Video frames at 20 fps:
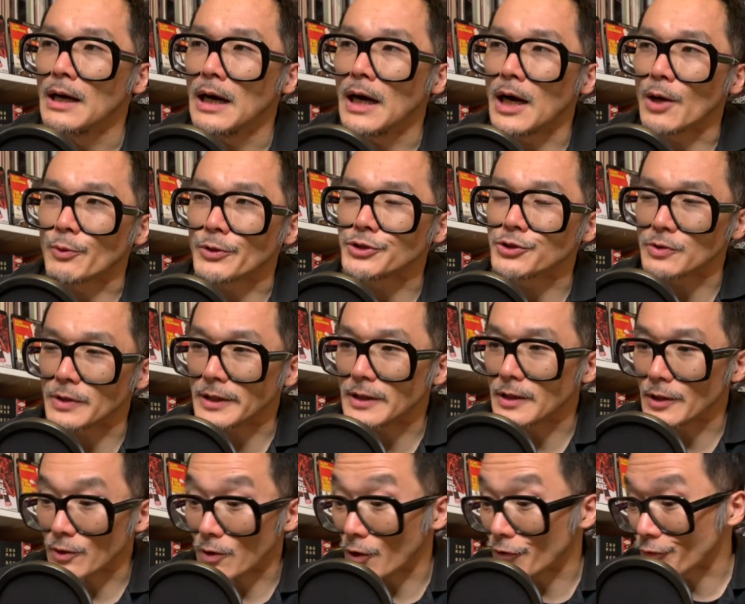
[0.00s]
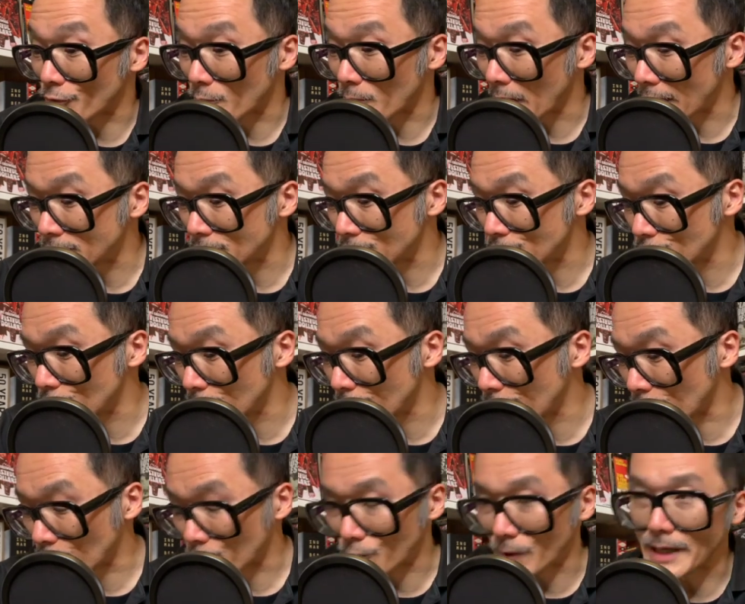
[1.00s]
Richard Linklater also reminds us too of the
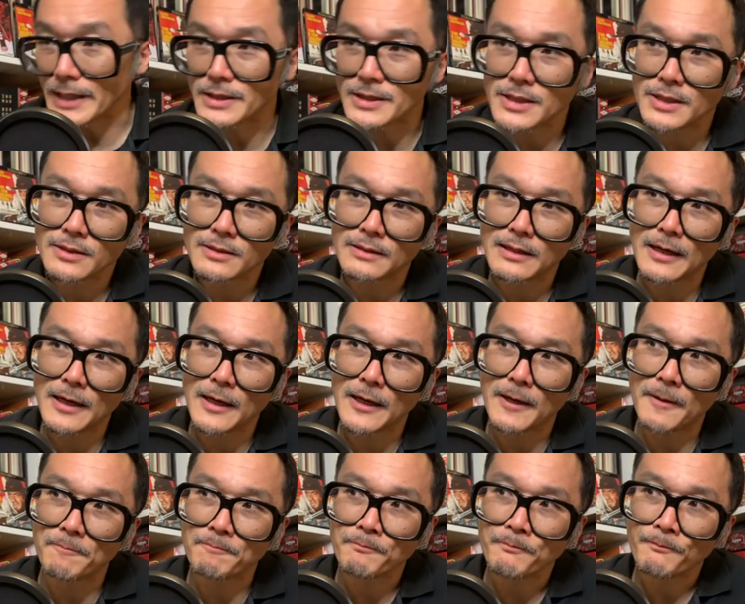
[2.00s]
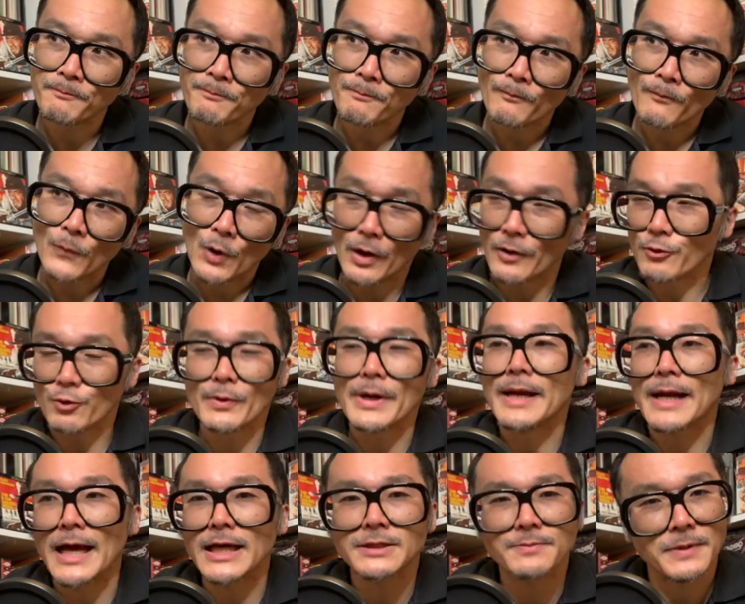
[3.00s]
great other great
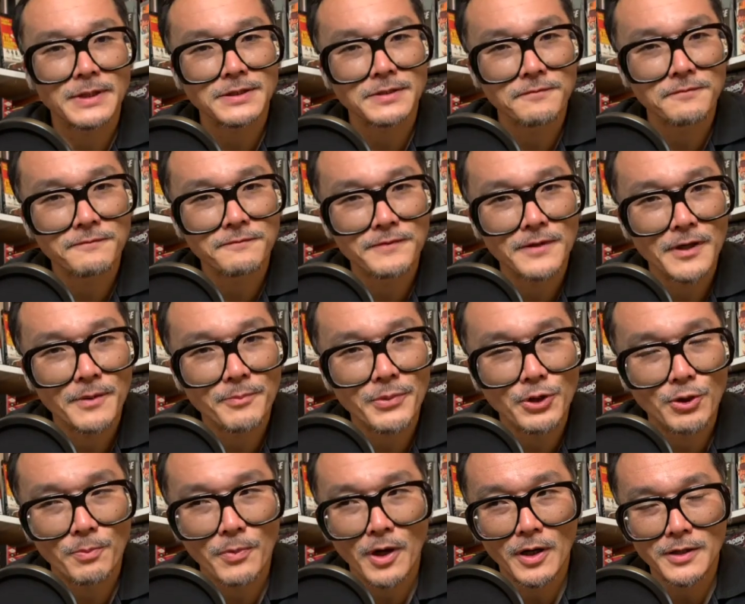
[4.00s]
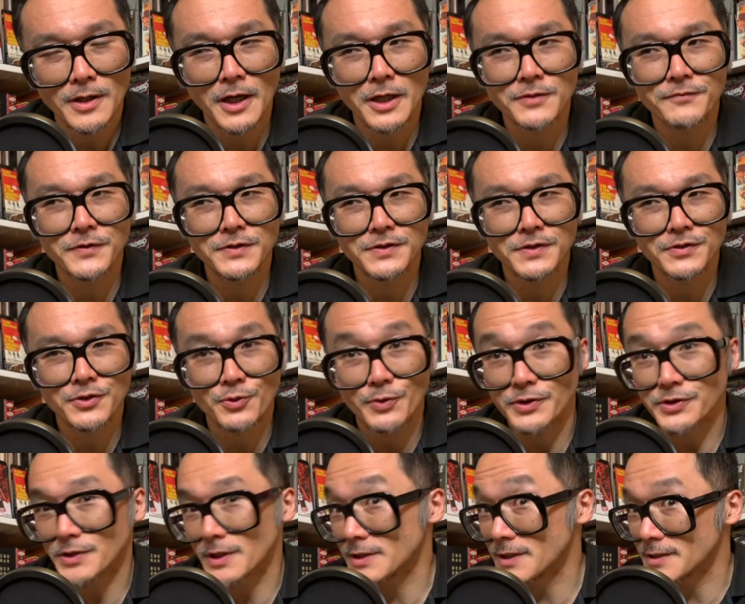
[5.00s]
aspects of Peter Bogdanovich's career,
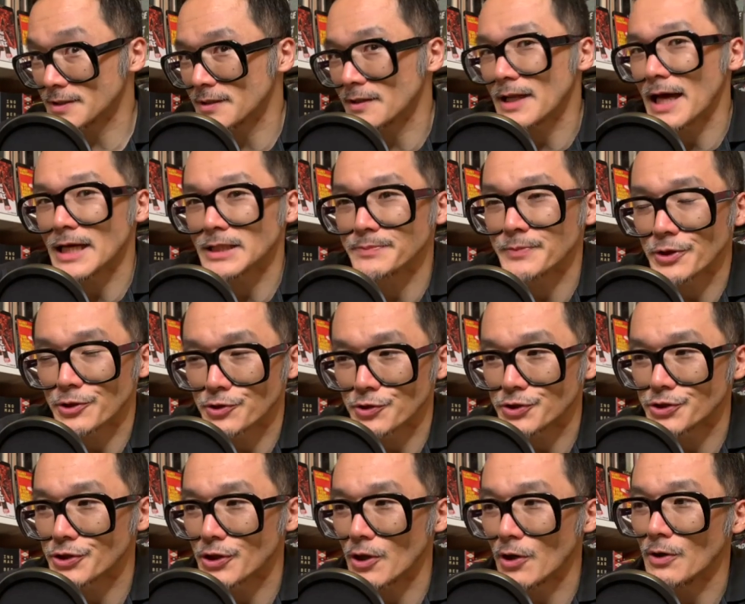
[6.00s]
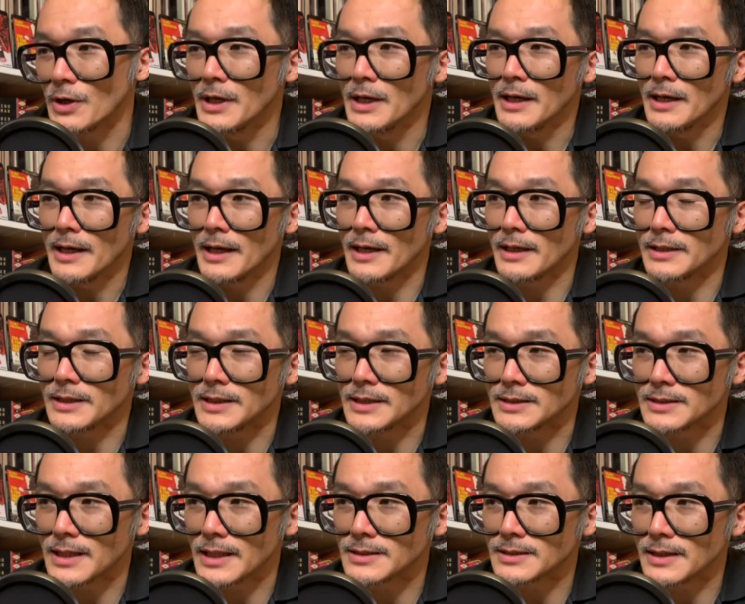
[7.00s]
such as The Last Picture Show, and he
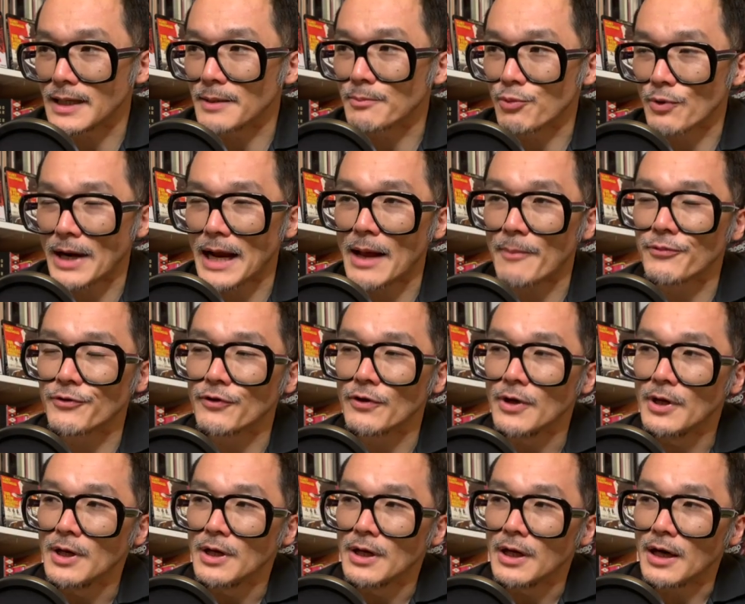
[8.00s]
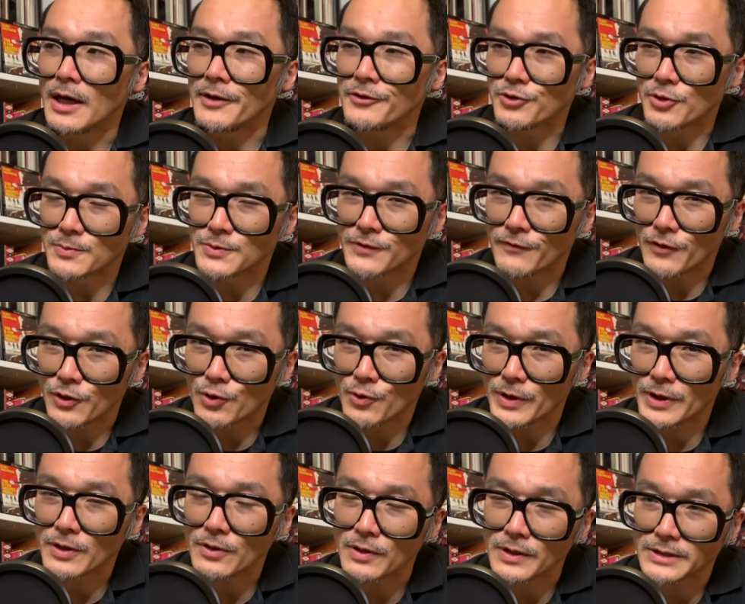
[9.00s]
says that perhaps in terms of a
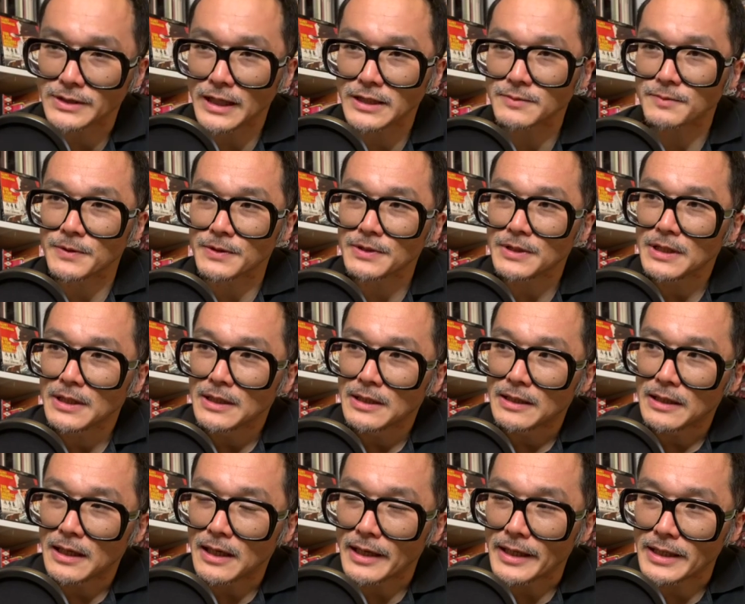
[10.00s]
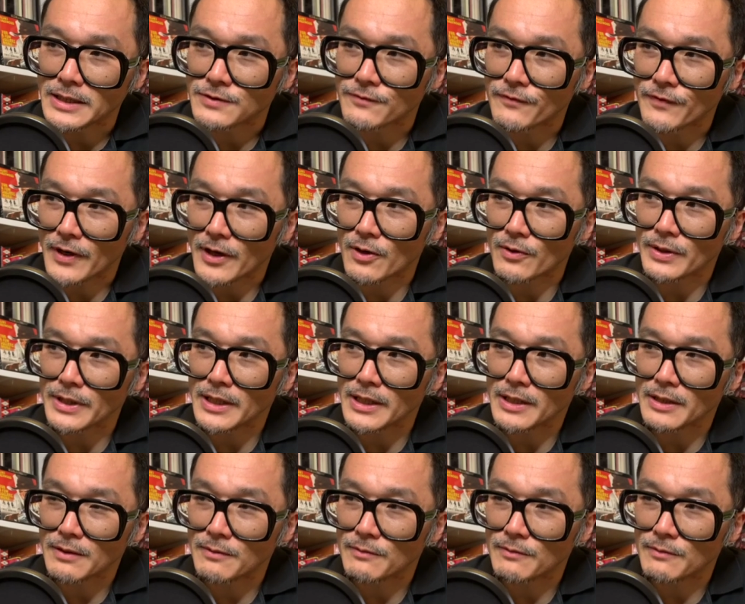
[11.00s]
critical assessment, it's very